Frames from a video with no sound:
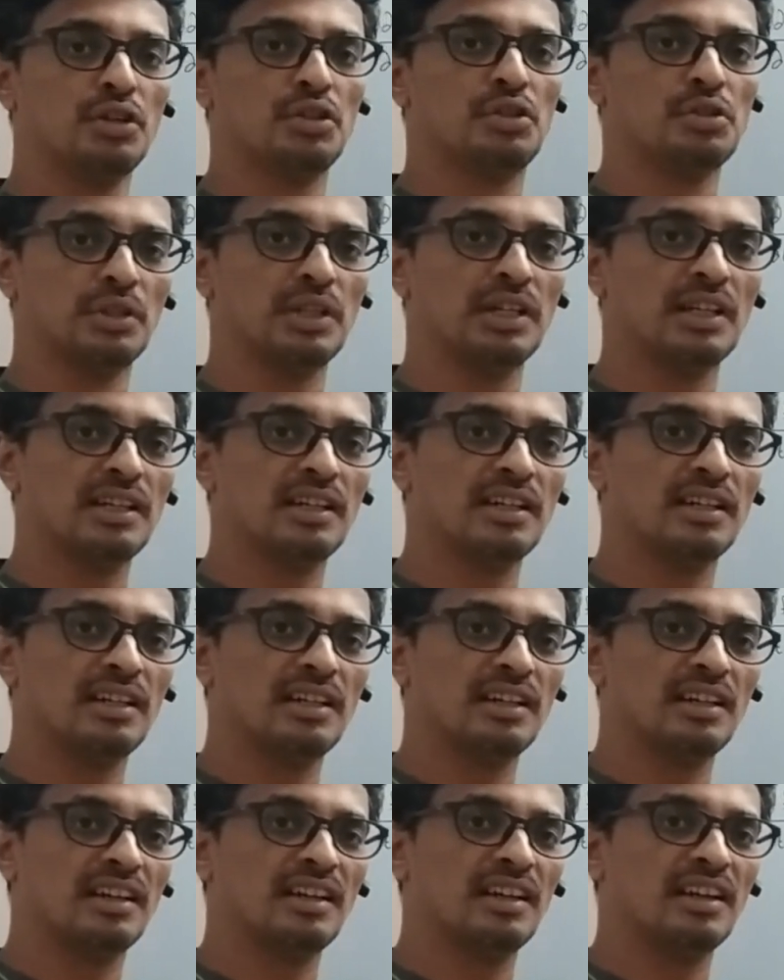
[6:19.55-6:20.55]
to
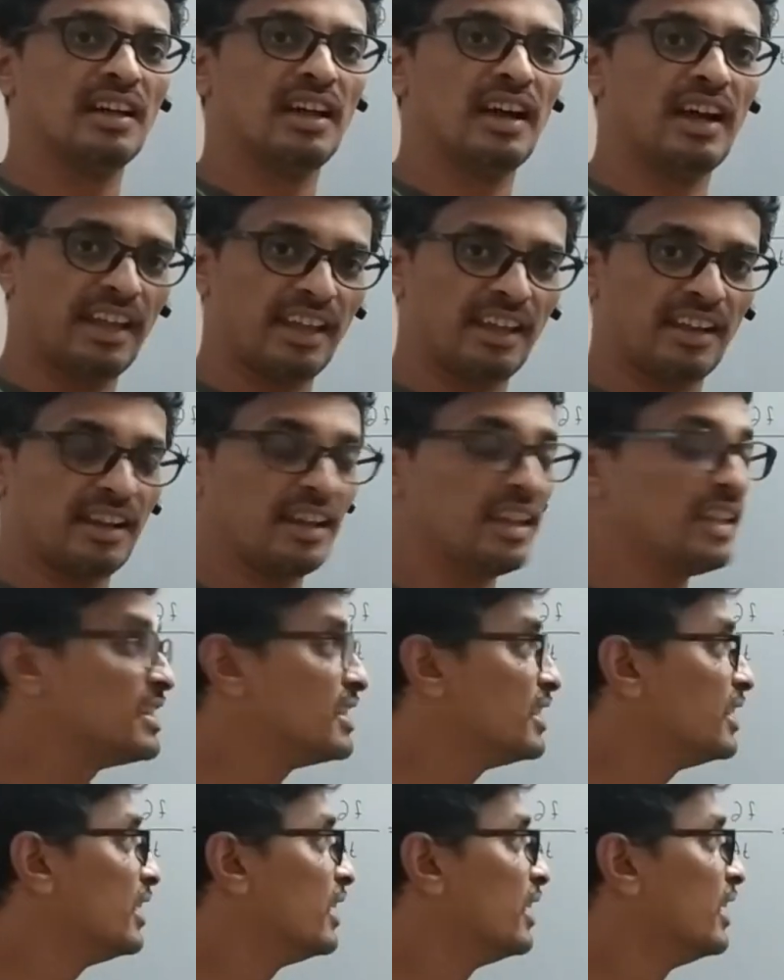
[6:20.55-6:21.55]
the higher
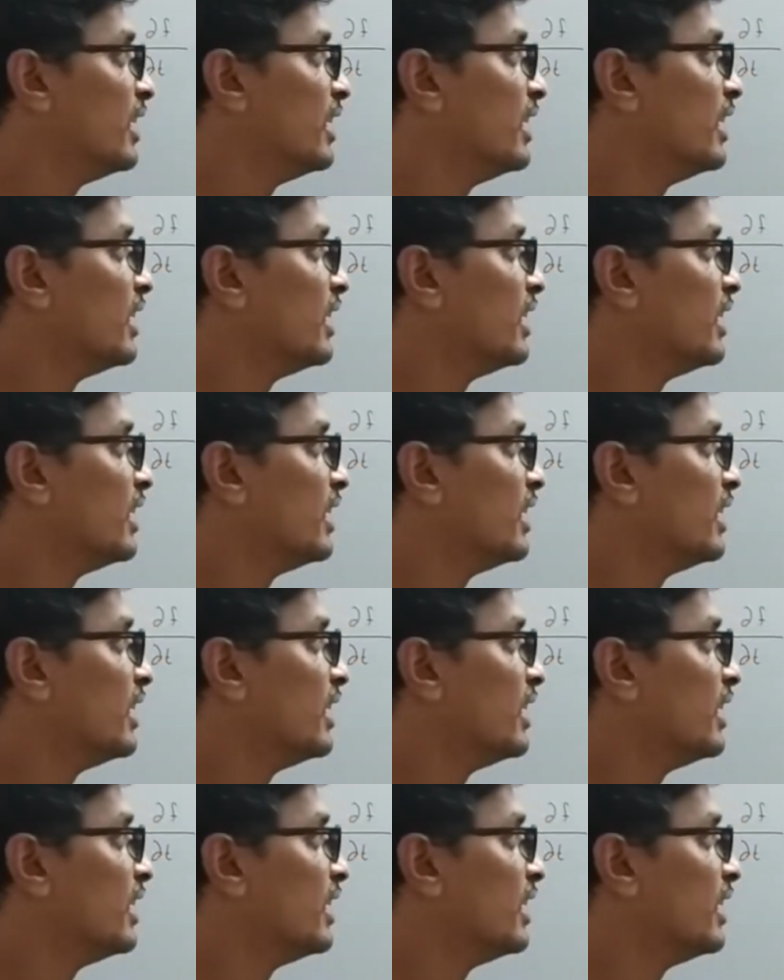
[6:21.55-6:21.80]
energy,